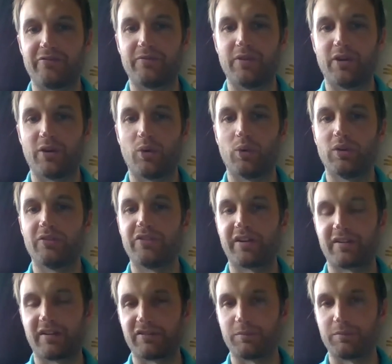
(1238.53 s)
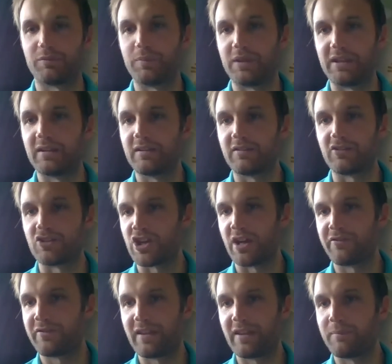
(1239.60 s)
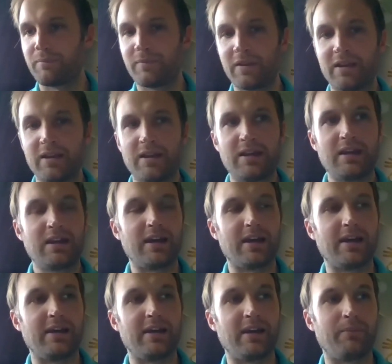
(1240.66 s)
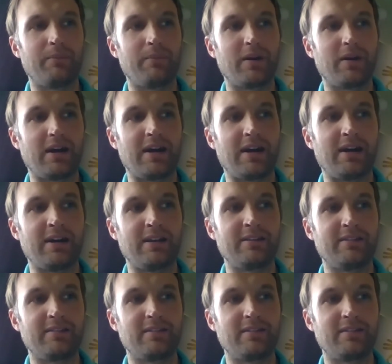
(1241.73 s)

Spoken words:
the whole of the Christmas period to shift them. And